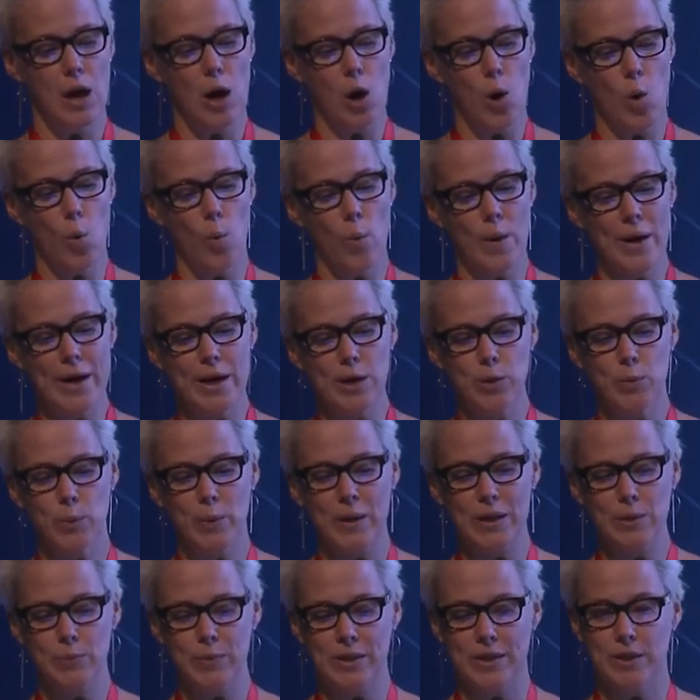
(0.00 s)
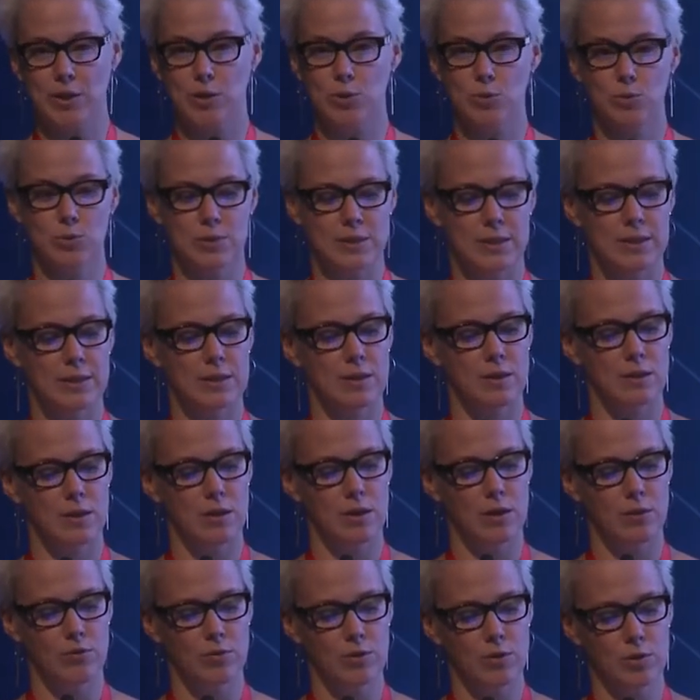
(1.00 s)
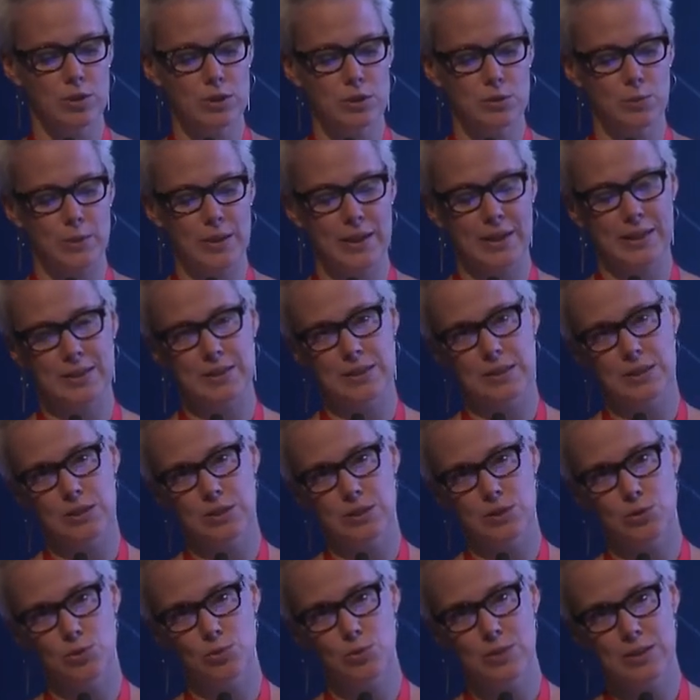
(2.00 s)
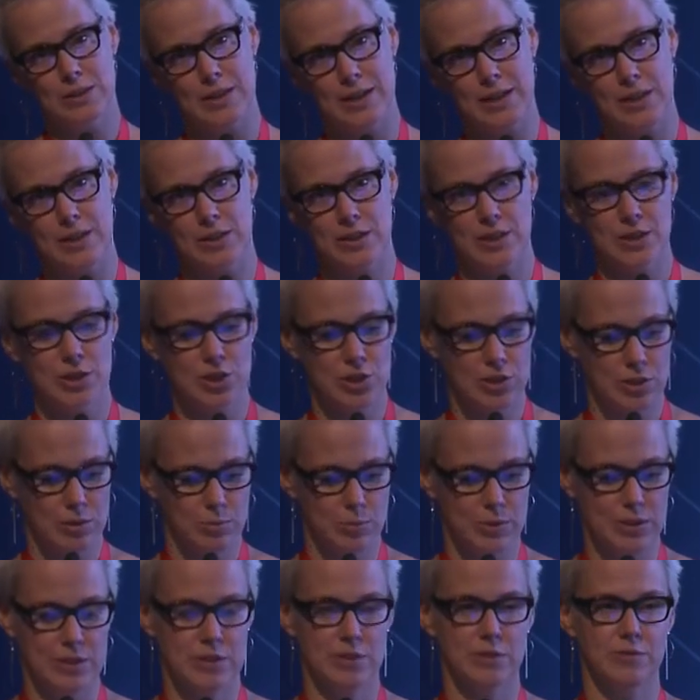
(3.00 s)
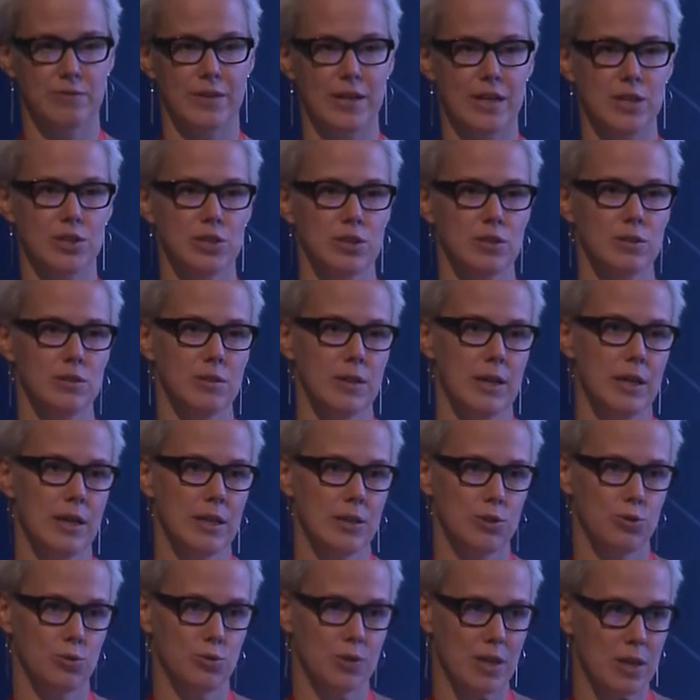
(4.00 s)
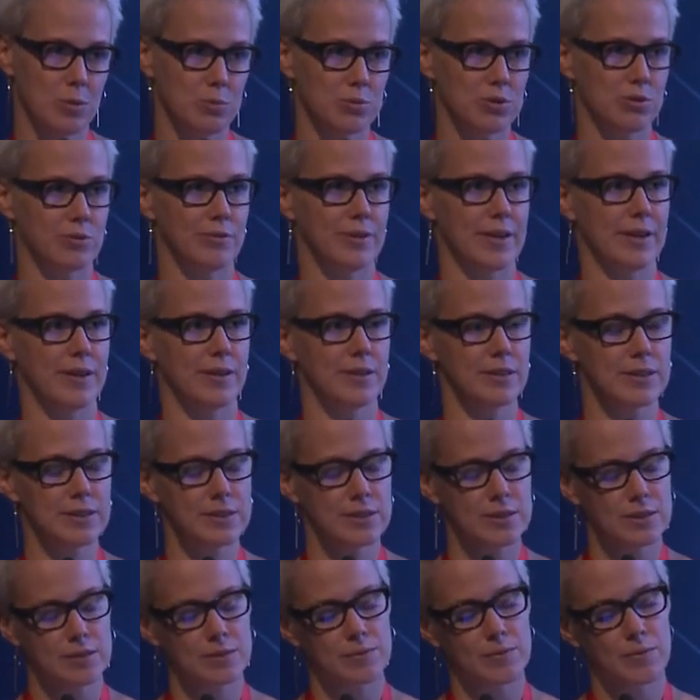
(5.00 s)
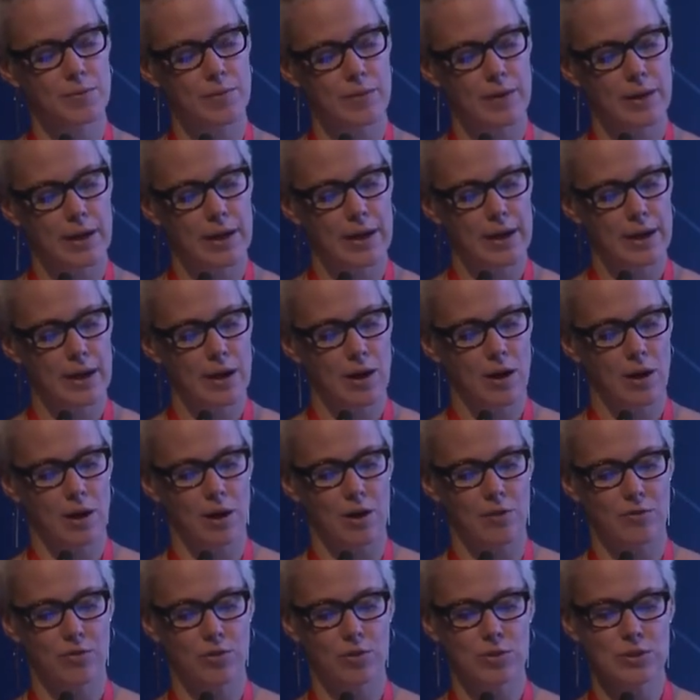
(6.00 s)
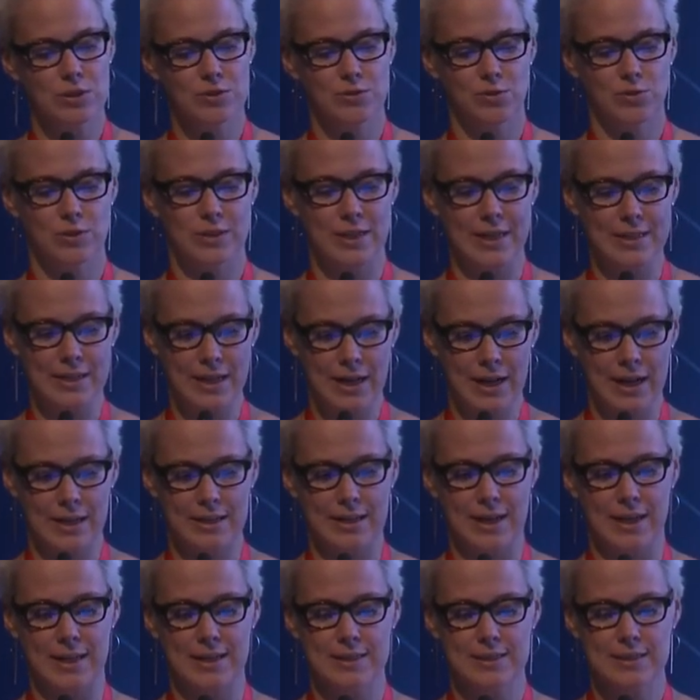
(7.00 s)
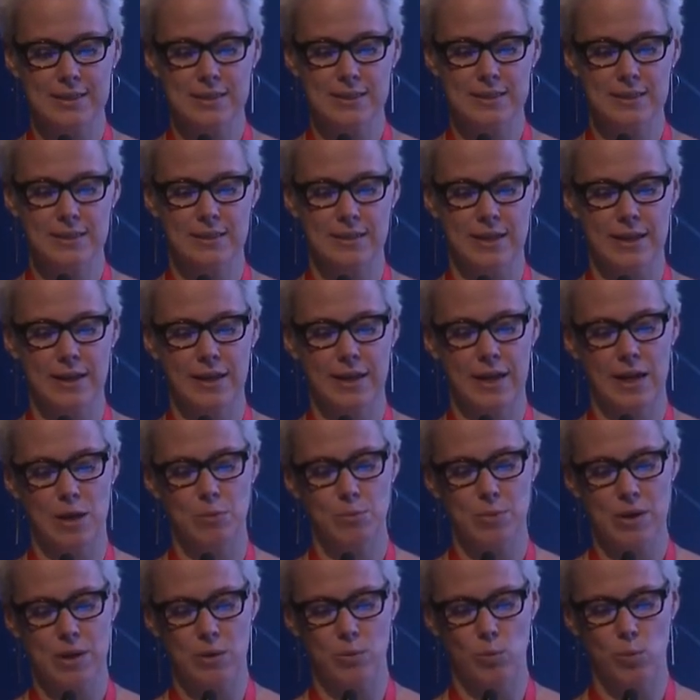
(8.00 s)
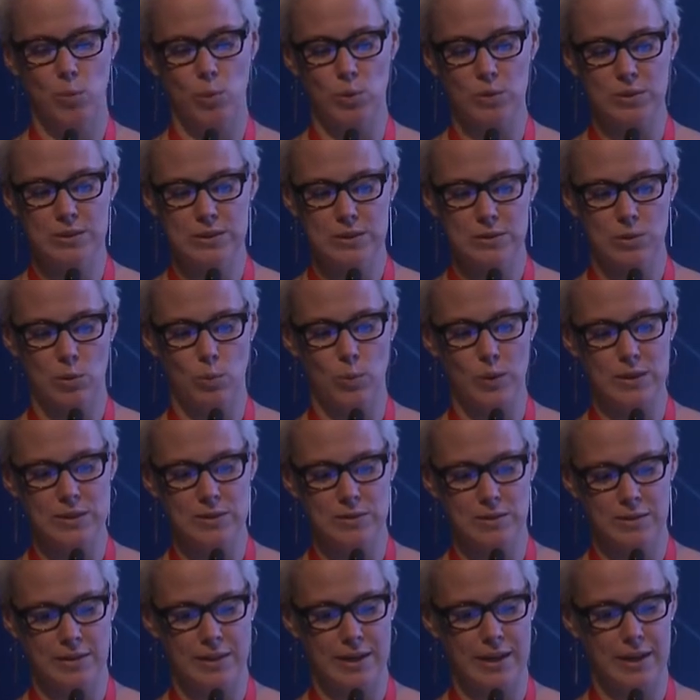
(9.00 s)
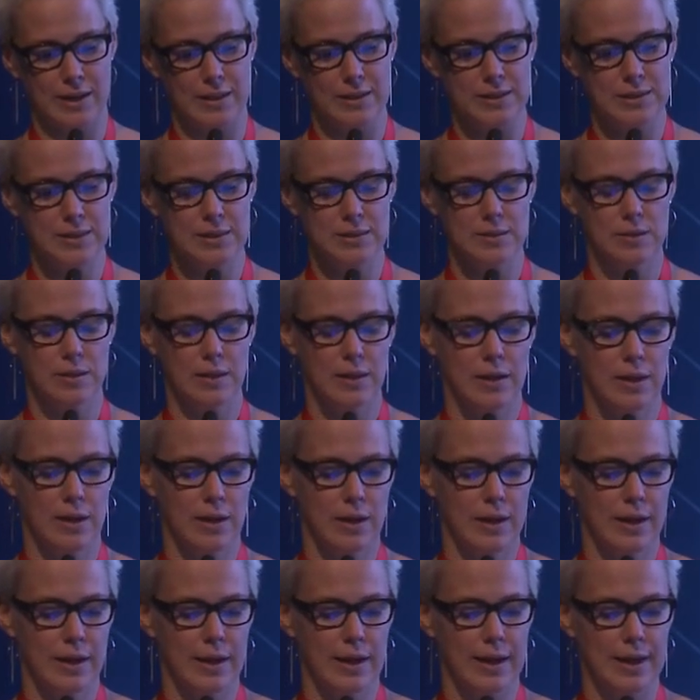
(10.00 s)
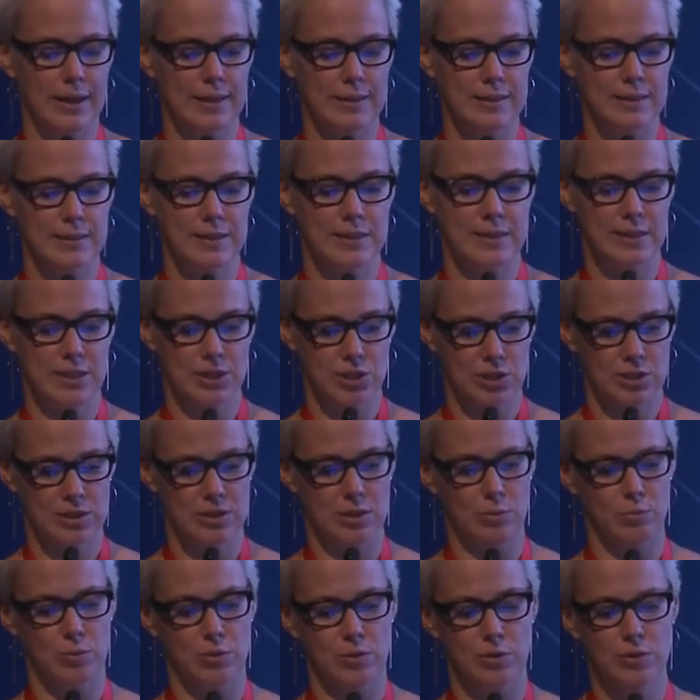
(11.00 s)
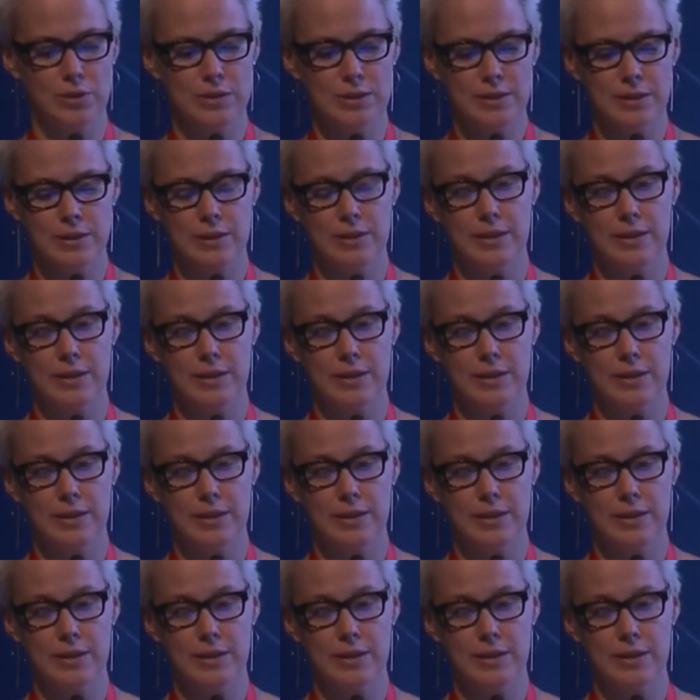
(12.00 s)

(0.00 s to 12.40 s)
Where and when we can use it? Of course, we can do it like a digital preservation to keep the records. Of course, for data analysis, like MBM Watson Health and decision support.